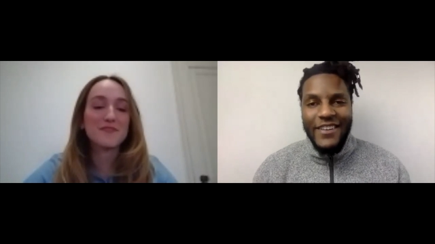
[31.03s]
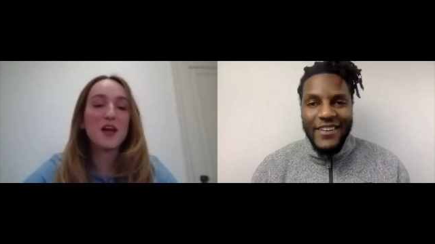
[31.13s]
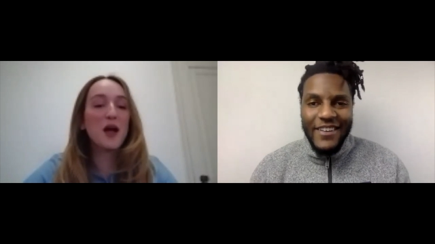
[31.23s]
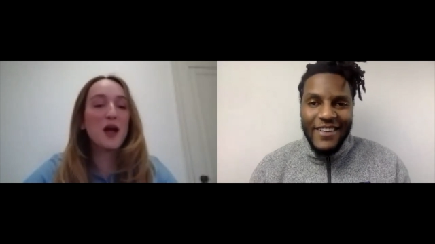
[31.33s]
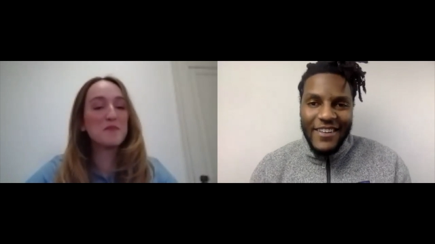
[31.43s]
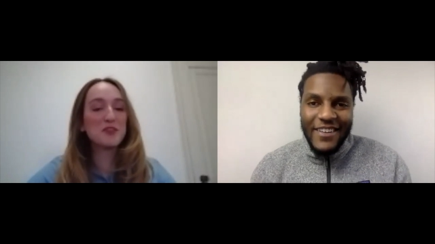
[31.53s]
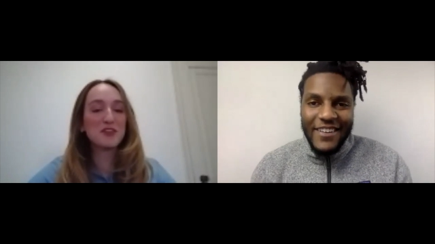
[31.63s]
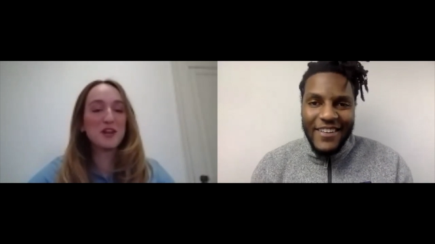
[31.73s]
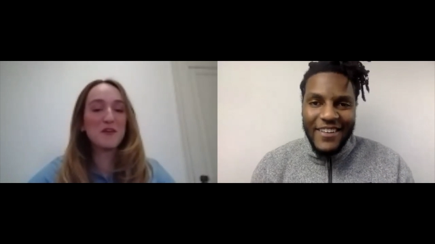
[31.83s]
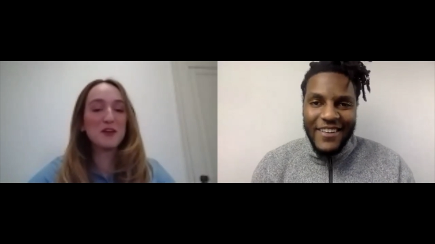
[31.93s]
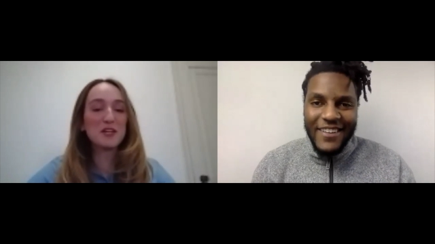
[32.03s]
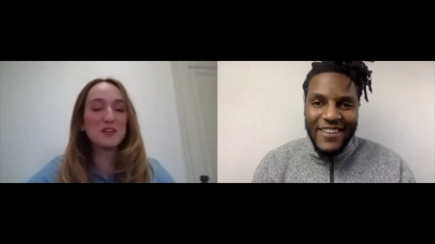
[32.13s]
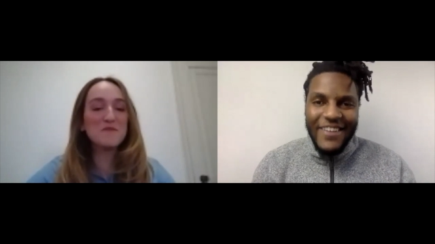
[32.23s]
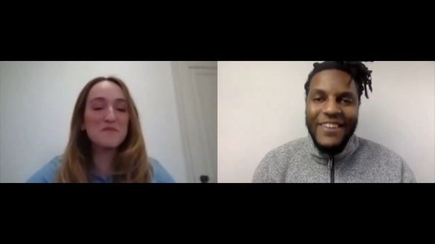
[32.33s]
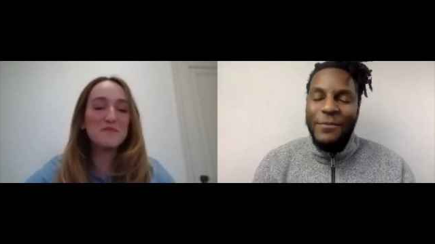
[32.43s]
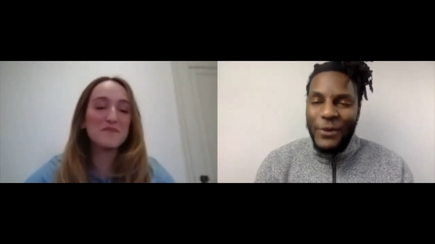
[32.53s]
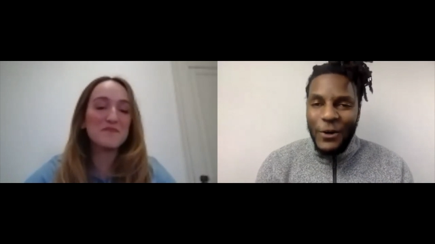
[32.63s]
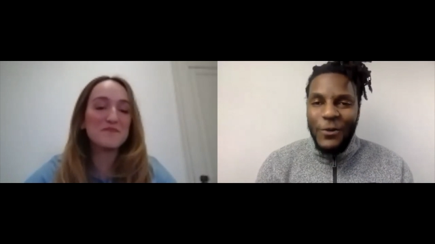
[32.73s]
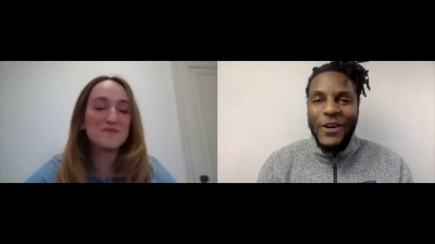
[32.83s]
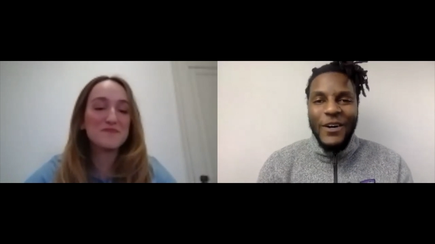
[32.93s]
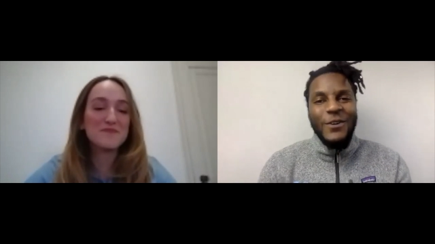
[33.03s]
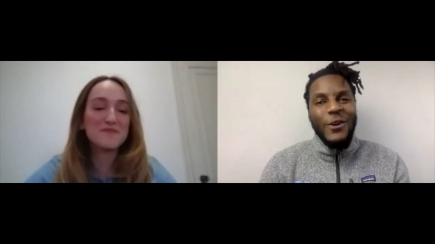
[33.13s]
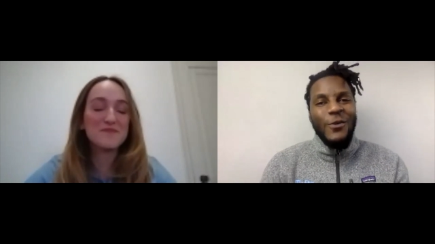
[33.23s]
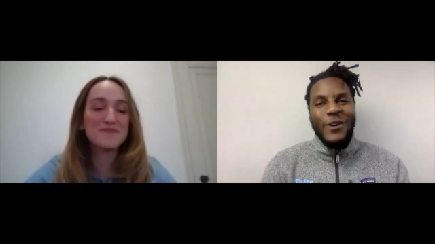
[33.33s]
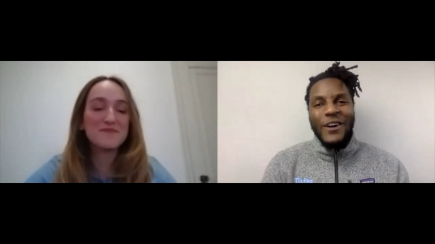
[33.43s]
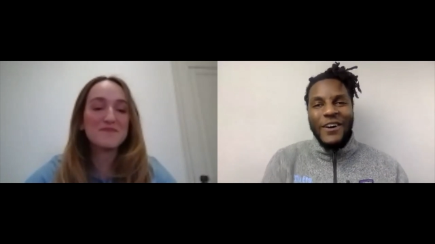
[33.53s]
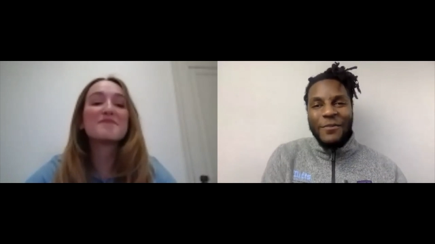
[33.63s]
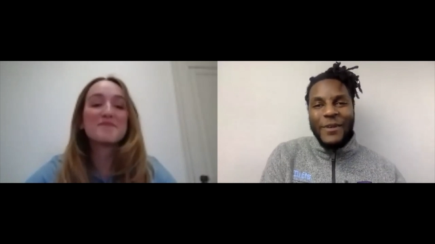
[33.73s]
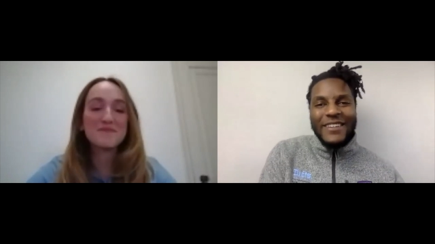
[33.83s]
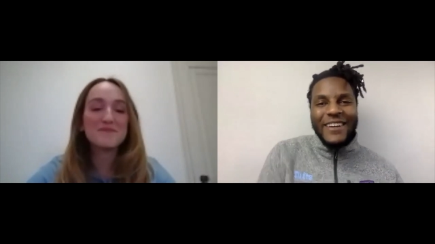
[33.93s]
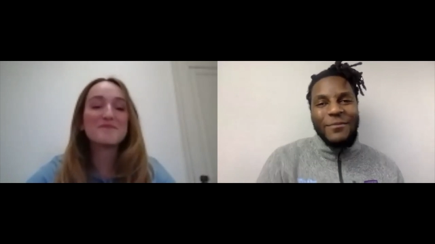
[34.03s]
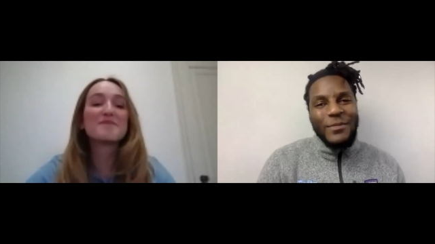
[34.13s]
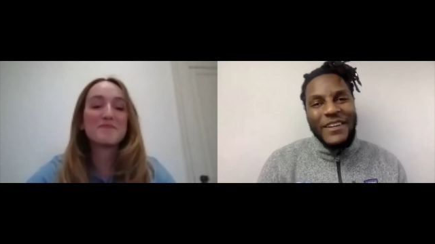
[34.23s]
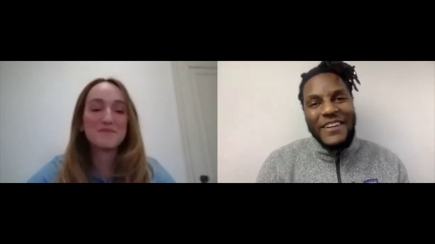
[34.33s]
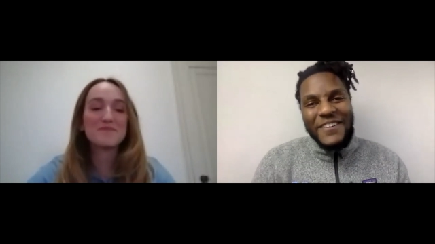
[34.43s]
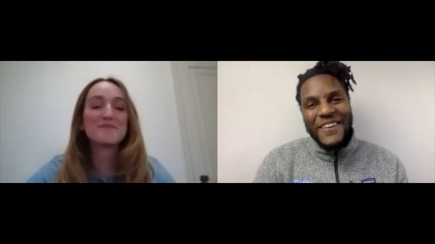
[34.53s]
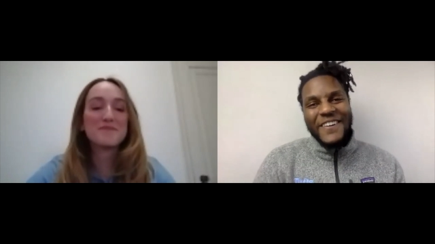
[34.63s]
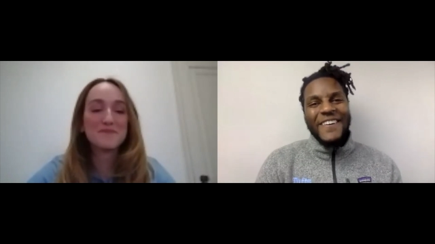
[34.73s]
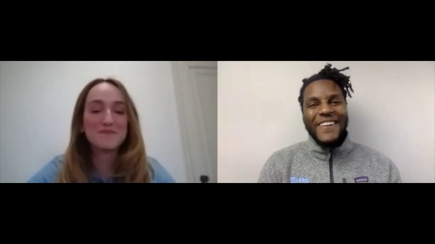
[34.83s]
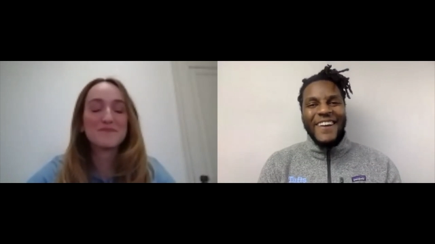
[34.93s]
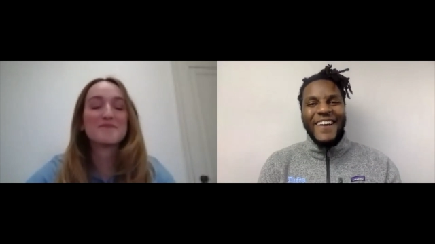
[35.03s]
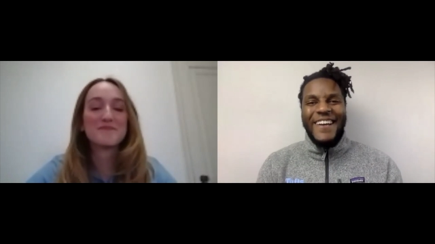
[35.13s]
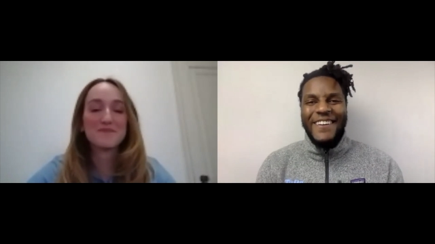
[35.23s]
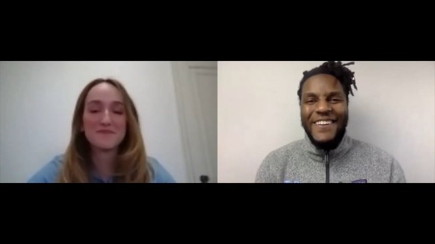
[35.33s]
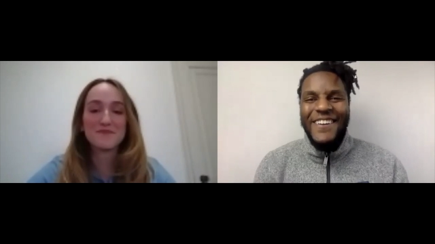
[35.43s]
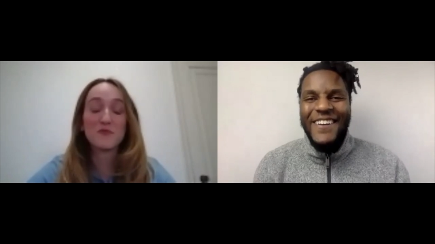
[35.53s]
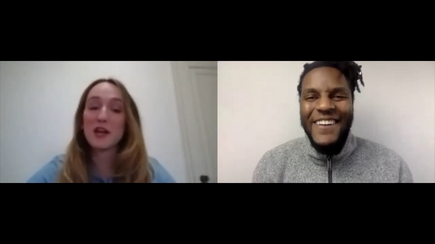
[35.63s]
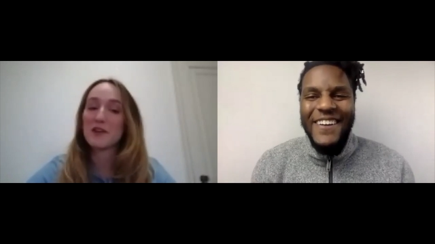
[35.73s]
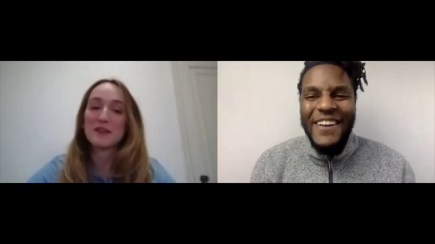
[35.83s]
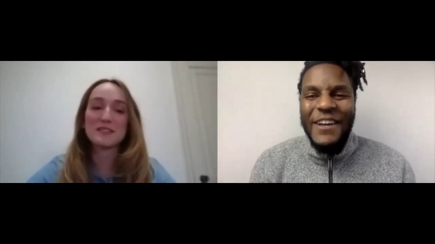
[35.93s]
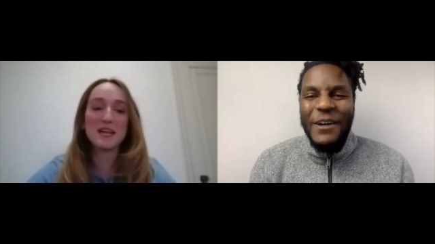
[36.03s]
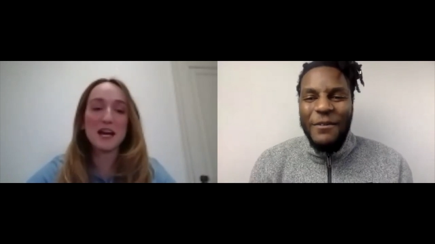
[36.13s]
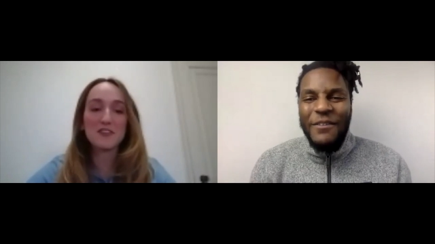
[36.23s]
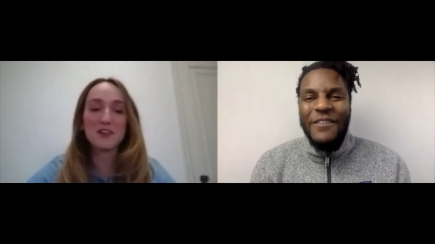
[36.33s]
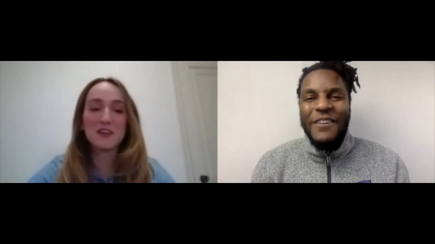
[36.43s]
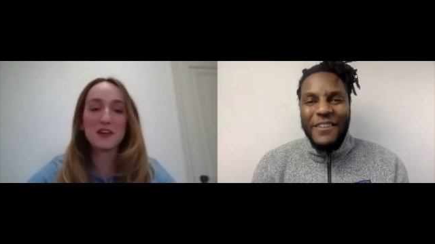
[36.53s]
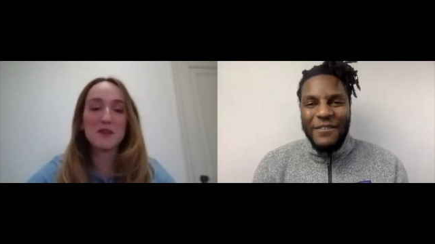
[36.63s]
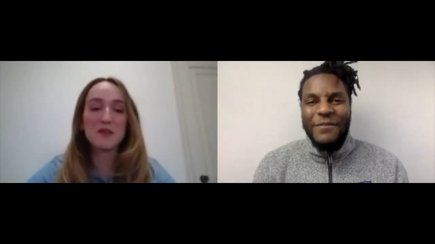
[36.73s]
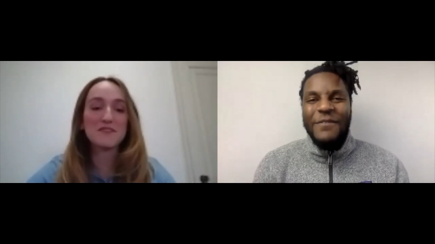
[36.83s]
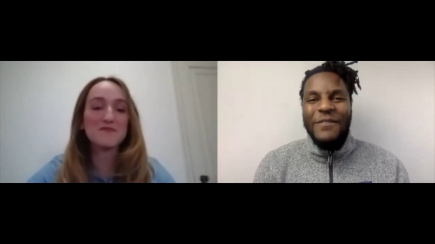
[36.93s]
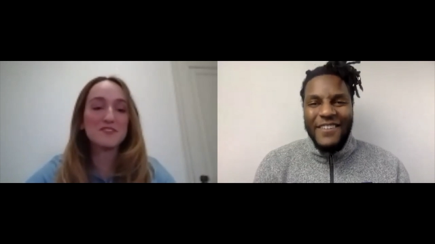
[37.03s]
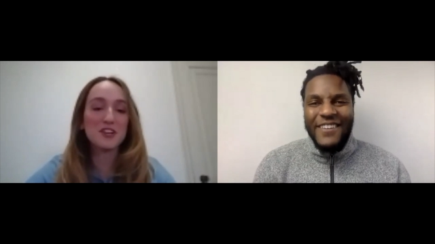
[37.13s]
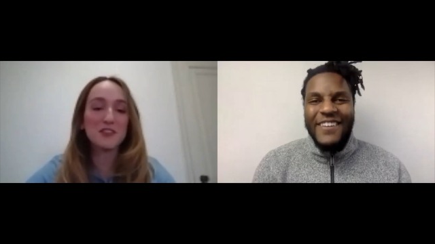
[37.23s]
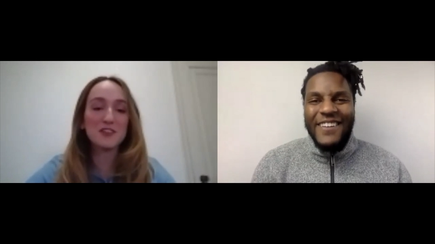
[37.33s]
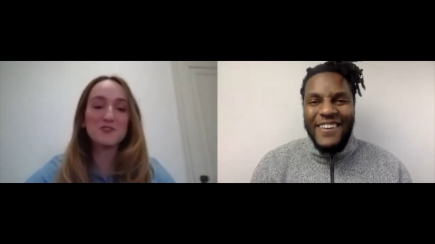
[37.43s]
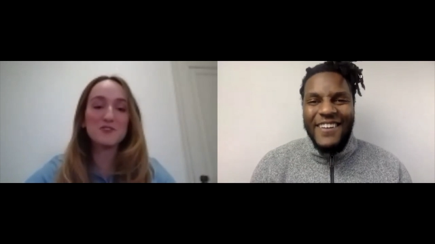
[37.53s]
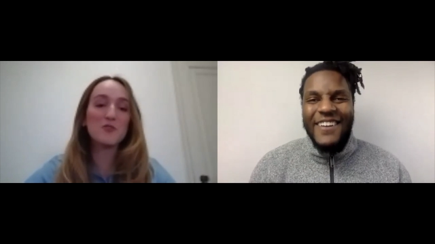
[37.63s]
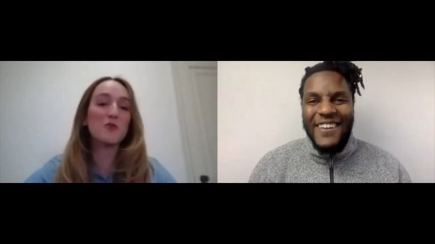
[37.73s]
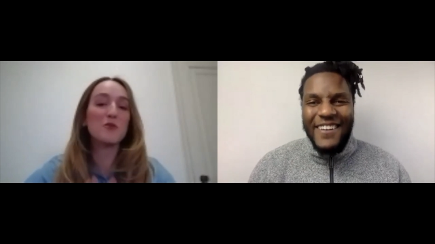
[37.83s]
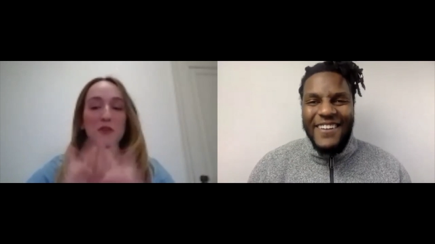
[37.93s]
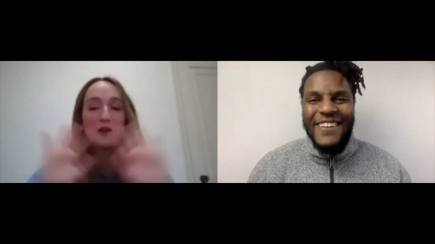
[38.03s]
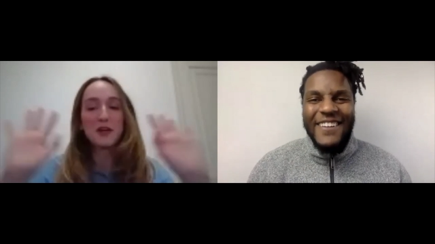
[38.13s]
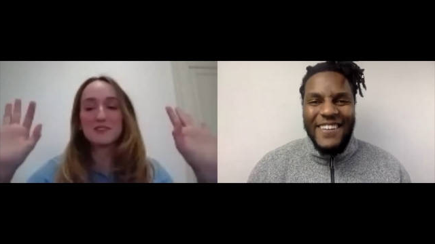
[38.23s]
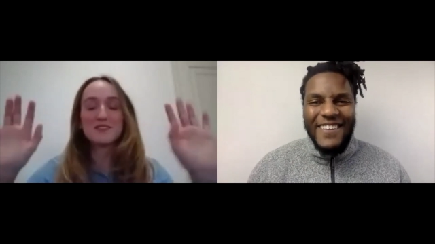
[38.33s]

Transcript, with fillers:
Speaker 1: I'm good. How are you?
Speaker 2: Doing well, doing well. Best I can be, you know? Right,
Speaker 1: exactly. I mean, during this whole thing, it's that's